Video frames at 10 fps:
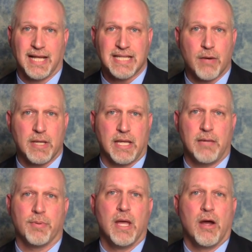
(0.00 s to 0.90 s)
That's how we
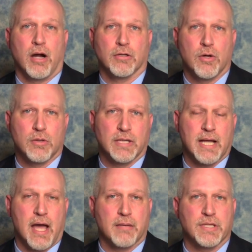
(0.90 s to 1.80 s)
keep our local
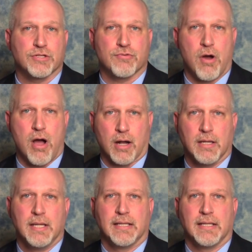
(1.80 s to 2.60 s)
economy strong.